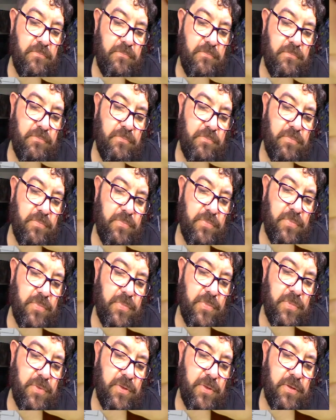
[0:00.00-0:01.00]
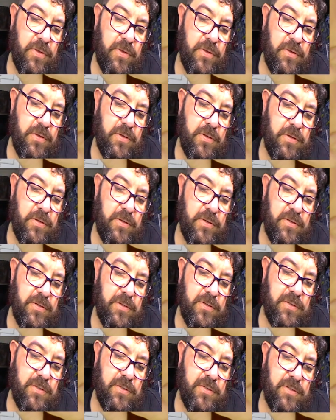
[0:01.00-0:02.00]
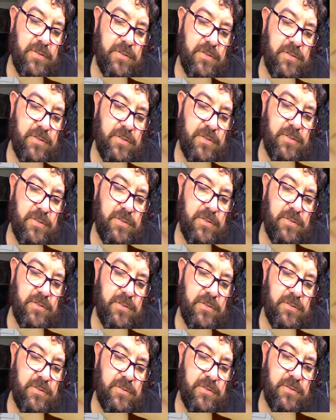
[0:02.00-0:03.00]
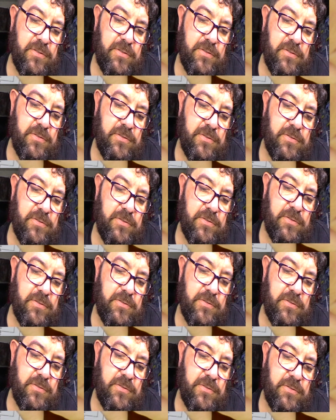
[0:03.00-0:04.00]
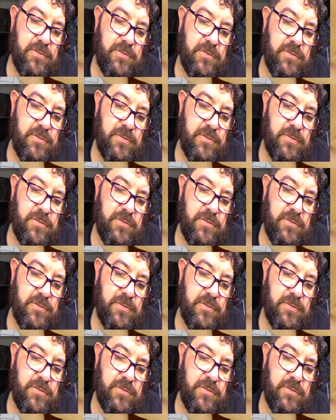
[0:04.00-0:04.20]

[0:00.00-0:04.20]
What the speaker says: (no one is talking)